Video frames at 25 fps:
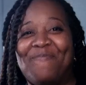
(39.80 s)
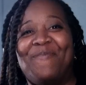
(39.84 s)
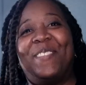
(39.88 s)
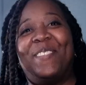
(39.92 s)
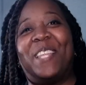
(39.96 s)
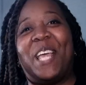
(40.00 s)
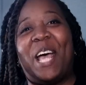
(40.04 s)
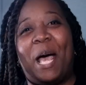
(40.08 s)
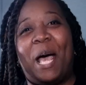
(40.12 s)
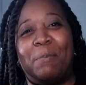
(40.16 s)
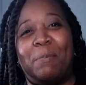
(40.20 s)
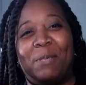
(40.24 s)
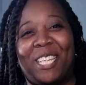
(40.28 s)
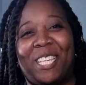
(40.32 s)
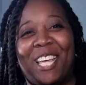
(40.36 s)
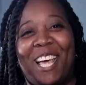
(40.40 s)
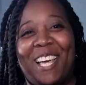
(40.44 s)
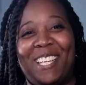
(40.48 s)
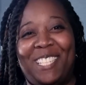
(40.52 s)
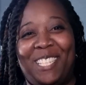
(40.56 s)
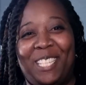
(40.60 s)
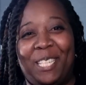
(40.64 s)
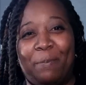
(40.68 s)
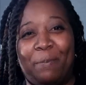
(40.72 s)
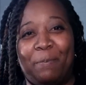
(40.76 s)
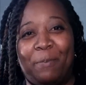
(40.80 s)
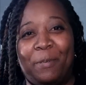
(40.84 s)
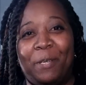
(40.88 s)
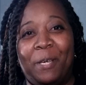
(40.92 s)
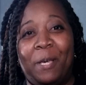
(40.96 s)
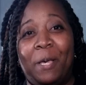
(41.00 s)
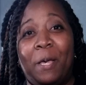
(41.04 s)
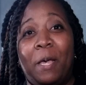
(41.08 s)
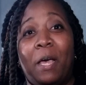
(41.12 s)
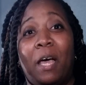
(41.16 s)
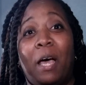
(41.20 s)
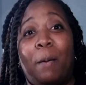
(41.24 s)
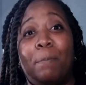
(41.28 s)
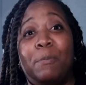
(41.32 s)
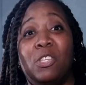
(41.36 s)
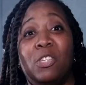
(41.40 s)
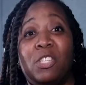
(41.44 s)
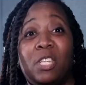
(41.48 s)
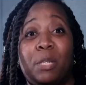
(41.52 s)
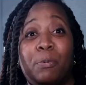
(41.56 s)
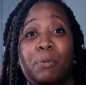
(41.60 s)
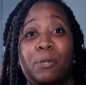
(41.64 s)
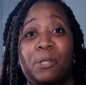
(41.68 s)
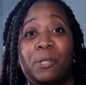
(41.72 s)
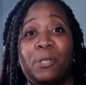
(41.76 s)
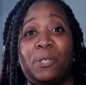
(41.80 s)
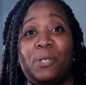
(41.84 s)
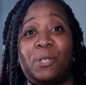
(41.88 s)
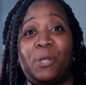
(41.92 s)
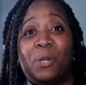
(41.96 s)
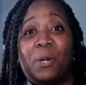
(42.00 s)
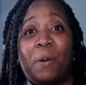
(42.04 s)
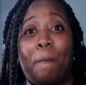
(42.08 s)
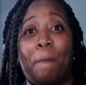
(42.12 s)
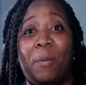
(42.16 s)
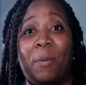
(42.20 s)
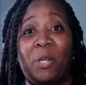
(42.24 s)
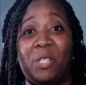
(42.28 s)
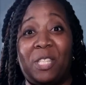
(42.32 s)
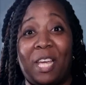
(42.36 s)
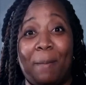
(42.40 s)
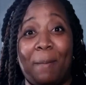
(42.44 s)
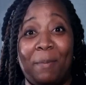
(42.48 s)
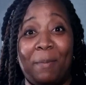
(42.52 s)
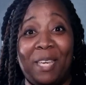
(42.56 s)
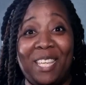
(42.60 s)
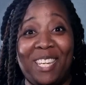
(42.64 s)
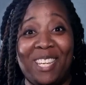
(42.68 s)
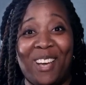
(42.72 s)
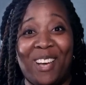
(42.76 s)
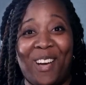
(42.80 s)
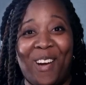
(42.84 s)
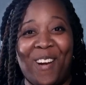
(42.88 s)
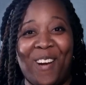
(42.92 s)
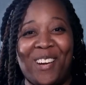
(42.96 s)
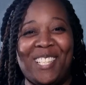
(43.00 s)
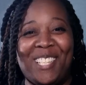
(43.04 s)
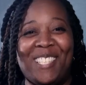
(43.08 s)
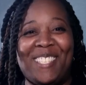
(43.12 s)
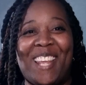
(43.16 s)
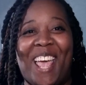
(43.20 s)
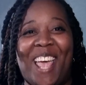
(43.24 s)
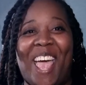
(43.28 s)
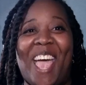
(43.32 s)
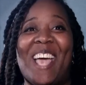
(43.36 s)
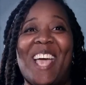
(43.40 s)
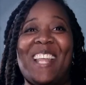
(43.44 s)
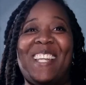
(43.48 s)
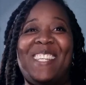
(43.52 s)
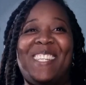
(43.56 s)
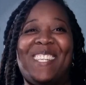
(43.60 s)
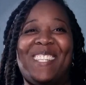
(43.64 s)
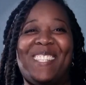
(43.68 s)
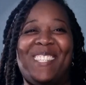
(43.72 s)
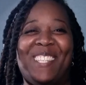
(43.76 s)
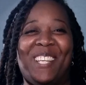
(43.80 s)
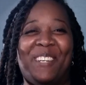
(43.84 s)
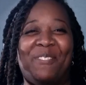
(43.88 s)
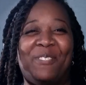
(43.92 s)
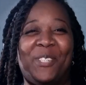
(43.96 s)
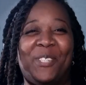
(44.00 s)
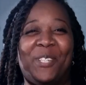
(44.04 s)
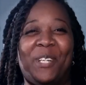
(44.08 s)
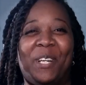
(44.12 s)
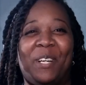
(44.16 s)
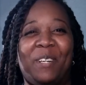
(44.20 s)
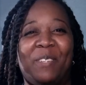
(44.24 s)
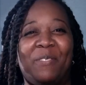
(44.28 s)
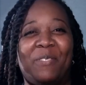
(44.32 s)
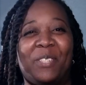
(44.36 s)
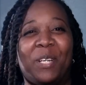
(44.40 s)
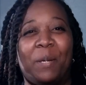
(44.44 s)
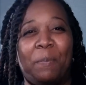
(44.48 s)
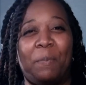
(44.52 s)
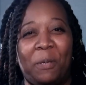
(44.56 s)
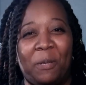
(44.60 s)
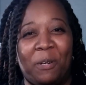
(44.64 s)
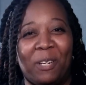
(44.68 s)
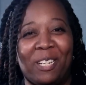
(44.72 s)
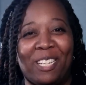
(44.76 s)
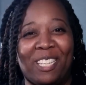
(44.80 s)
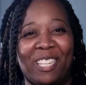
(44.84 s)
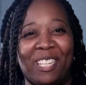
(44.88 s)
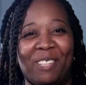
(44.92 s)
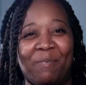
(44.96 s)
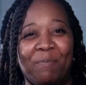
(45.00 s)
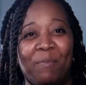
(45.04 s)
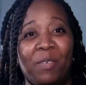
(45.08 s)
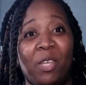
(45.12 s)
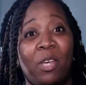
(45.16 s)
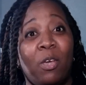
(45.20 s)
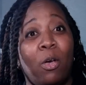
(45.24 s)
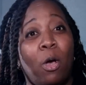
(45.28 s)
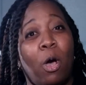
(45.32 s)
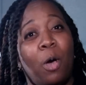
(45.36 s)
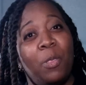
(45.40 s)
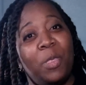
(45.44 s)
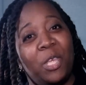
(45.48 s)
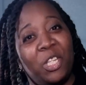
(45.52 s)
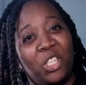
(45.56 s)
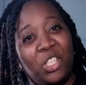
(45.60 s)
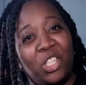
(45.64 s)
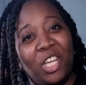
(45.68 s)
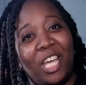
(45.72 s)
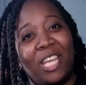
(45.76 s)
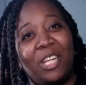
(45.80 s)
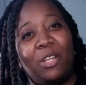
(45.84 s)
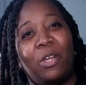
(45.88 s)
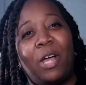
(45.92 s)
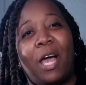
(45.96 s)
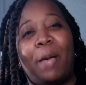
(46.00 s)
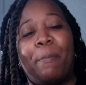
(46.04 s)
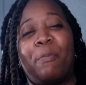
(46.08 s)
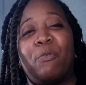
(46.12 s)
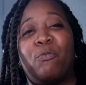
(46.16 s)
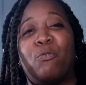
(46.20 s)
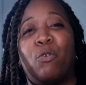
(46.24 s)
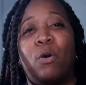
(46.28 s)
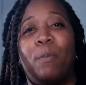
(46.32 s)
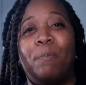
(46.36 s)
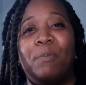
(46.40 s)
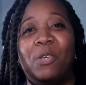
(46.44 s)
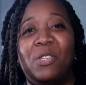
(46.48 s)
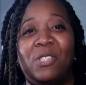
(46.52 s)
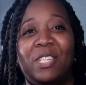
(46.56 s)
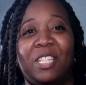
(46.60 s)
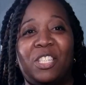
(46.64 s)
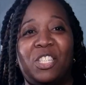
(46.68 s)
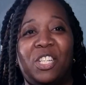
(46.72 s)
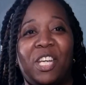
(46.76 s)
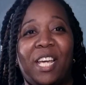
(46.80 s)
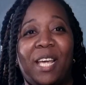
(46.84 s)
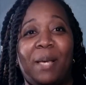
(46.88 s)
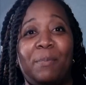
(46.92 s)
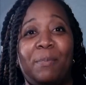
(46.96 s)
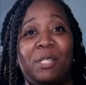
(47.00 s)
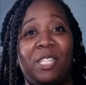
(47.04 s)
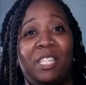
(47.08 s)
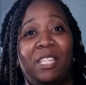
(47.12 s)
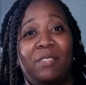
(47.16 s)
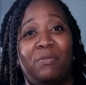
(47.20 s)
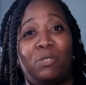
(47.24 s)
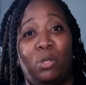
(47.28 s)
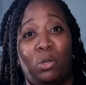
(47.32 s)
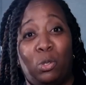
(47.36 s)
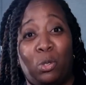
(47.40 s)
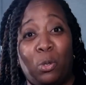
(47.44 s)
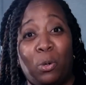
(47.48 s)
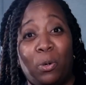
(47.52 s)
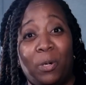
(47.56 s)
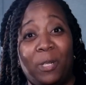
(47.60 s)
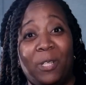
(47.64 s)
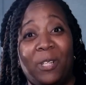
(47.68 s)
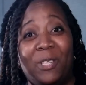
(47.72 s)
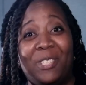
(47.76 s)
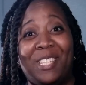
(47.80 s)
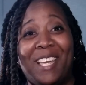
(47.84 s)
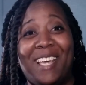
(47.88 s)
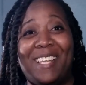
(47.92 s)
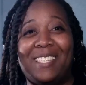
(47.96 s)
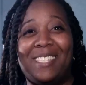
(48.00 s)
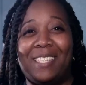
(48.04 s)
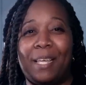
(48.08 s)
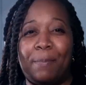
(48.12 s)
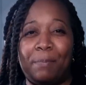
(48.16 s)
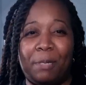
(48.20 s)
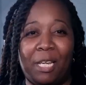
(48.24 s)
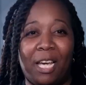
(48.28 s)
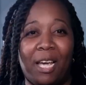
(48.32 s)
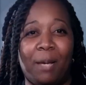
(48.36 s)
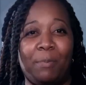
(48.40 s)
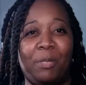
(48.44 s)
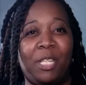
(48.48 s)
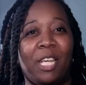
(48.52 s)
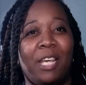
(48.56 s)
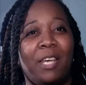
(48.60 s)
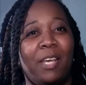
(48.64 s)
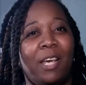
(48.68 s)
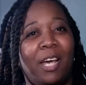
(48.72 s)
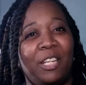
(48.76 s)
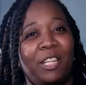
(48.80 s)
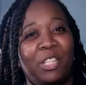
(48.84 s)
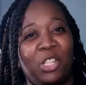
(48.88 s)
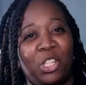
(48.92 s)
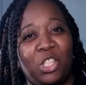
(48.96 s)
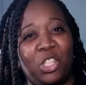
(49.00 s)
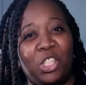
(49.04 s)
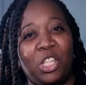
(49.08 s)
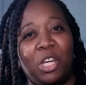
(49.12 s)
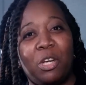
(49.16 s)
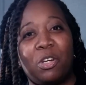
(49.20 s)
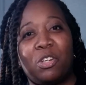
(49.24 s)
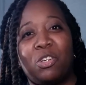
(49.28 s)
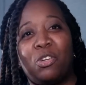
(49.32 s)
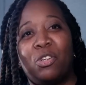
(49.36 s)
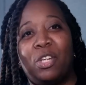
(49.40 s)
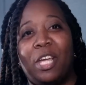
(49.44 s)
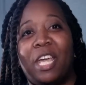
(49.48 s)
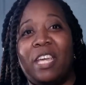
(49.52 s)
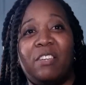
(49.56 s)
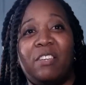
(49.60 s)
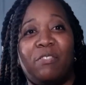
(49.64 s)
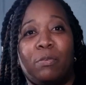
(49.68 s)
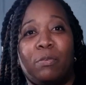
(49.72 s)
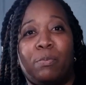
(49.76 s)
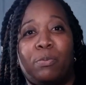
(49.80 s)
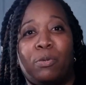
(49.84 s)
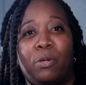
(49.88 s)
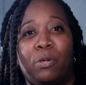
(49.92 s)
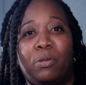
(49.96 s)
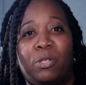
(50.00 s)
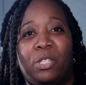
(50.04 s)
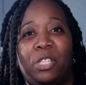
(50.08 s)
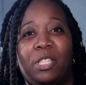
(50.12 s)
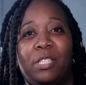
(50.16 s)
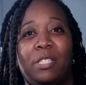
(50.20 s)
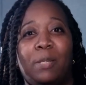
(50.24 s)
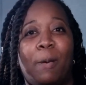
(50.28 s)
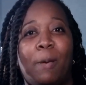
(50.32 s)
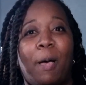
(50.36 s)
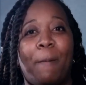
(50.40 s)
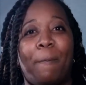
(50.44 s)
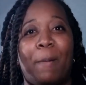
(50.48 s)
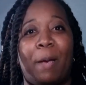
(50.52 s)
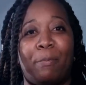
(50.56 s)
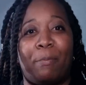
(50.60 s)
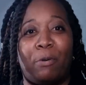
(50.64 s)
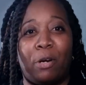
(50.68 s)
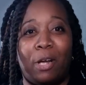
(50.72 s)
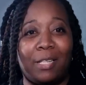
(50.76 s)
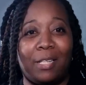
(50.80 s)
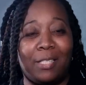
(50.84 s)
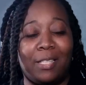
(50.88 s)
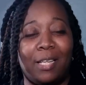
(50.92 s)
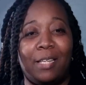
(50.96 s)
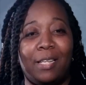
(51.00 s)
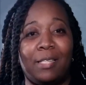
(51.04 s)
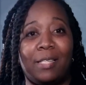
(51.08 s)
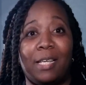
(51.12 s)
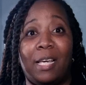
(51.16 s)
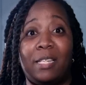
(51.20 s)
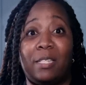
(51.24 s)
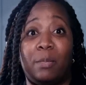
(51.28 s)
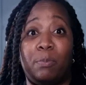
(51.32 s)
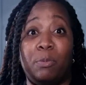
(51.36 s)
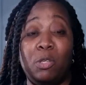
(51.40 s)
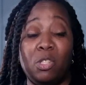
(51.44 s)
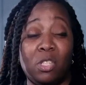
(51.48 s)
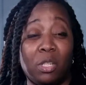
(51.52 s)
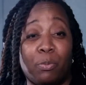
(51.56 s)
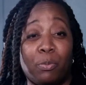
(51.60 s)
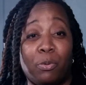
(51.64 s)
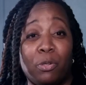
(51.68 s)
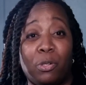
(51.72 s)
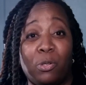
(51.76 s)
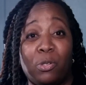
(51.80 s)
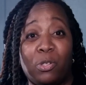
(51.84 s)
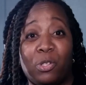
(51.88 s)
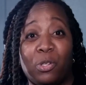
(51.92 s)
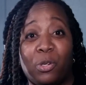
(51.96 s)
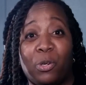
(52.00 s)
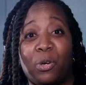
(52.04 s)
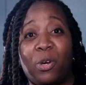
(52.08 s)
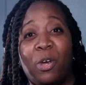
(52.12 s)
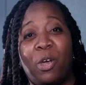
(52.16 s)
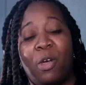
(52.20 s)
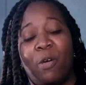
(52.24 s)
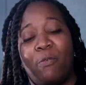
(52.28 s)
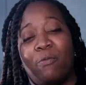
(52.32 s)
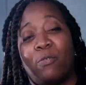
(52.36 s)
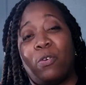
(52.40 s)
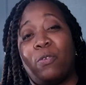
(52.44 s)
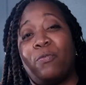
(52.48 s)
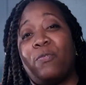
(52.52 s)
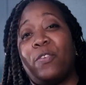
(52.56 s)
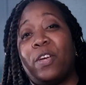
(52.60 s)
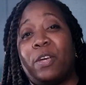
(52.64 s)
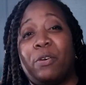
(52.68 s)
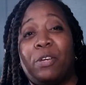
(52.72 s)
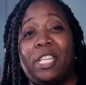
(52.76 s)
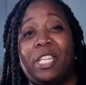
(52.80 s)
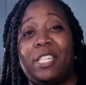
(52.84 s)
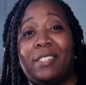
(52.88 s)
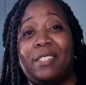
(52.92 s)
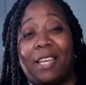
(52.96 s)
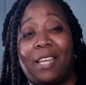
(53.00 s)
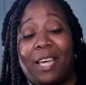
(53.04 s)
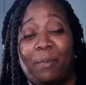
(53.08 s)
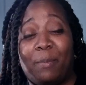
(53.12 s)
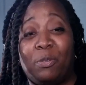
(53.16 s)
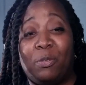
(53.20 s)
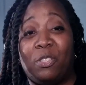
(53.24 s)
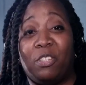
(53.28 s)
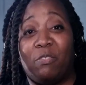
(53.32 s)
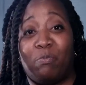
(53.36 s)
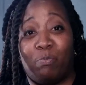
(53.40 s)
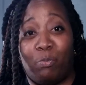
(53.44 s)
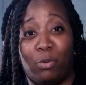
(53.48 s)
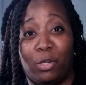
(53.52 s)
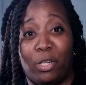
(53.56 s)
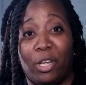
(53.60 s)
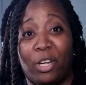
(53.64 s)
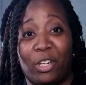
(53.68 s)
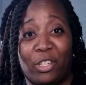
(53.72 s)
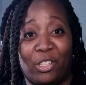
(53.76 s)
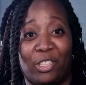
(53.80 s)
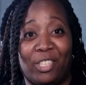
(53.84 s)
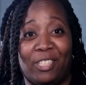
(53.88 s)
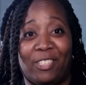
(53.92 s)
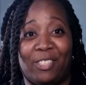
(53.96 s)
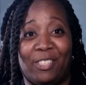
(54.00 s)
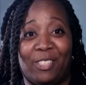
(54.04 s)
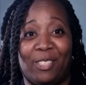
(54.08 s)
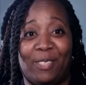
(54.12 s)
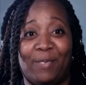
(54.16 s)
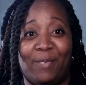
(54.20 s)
I'm Sky Deep, a music producer, multimedia artist, and lover of community. On this channel, I perform music jams, give tutorials, and sometimes I just share creative approaches about my process as a music producer for various types of productions.